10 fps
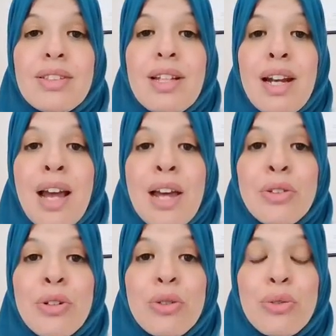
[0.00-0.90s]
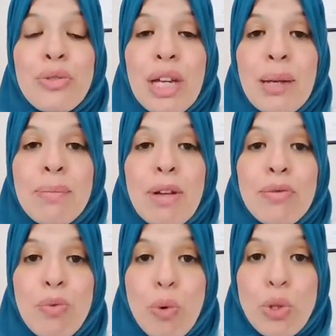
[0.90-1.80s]
The ladder to fame and
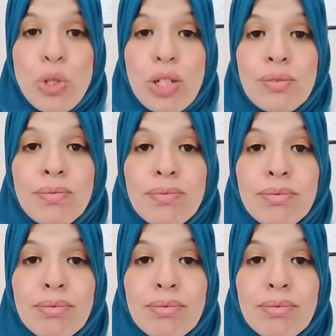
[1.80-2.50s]
fortune,